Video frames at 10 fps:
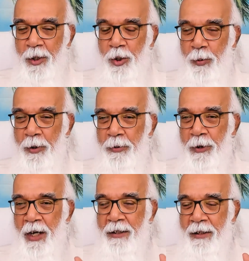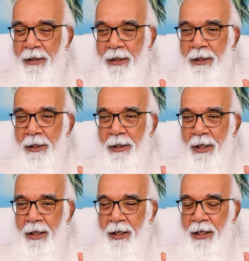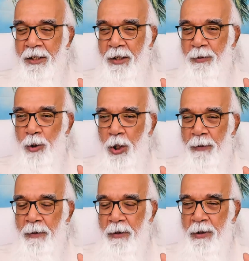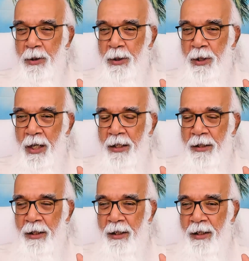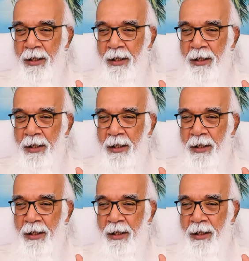to be father, collective law of the society.